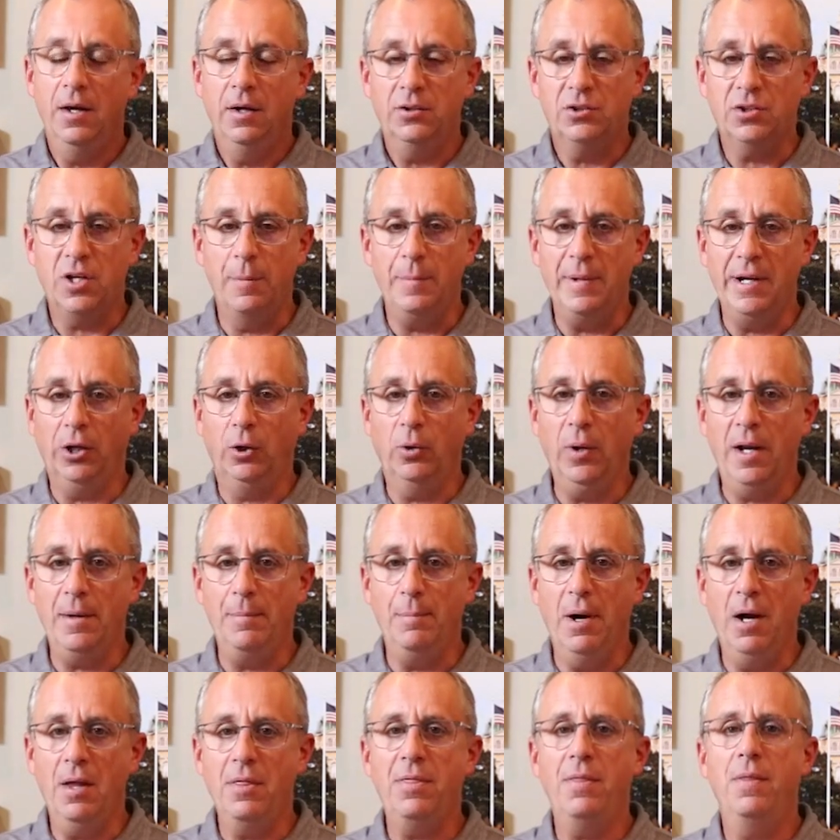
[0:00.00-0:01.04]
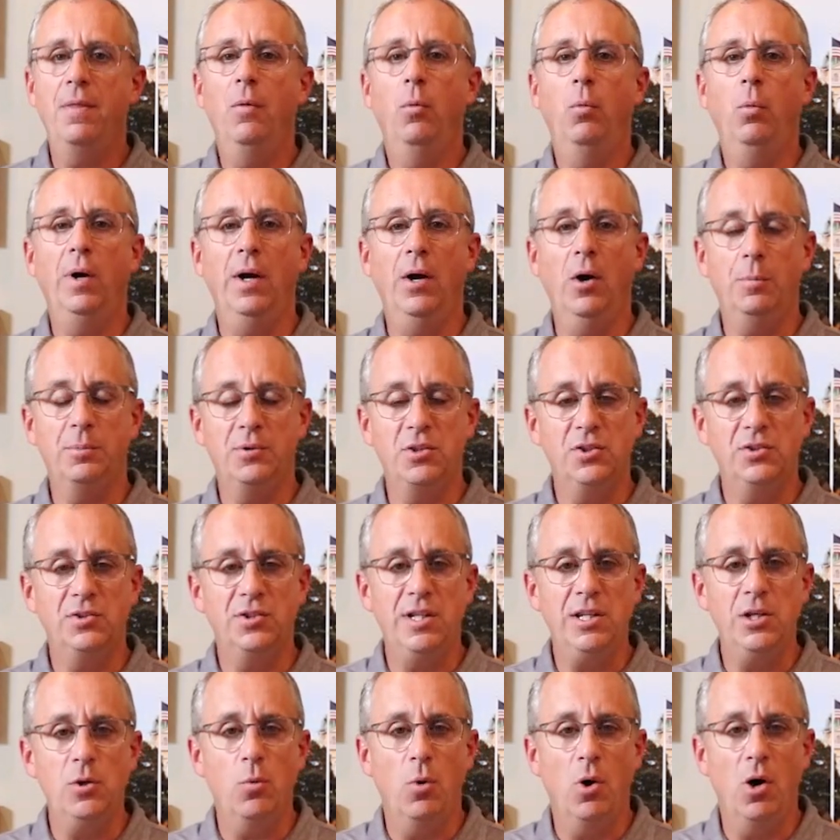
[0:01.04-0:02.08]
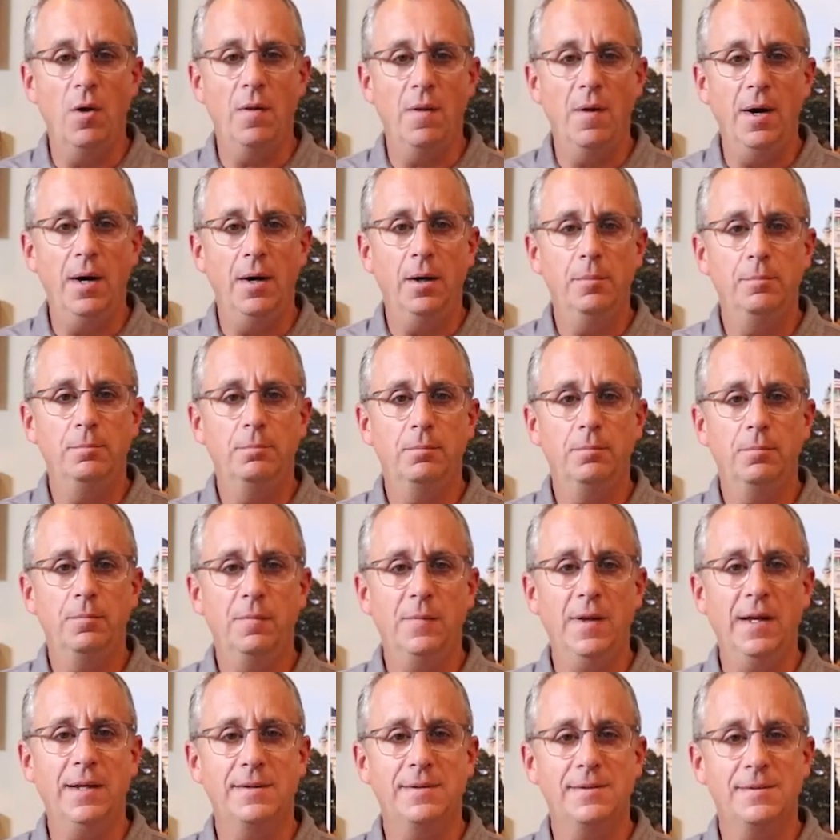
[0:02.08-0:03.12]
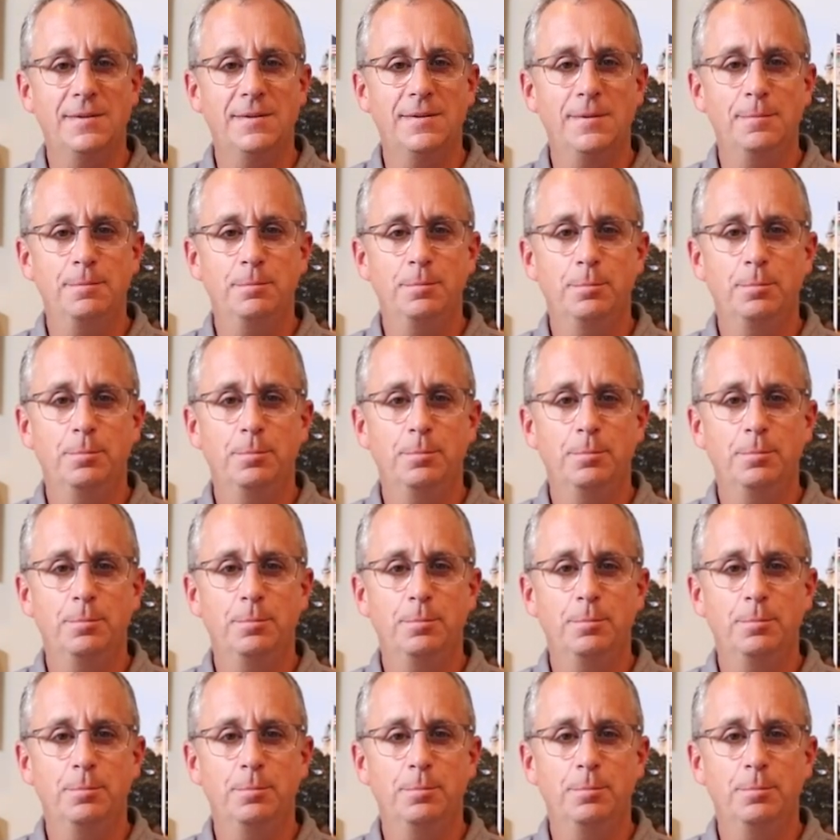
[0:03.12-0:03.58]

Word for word: It's going to be a great month. We hope to see you all there. Thanks.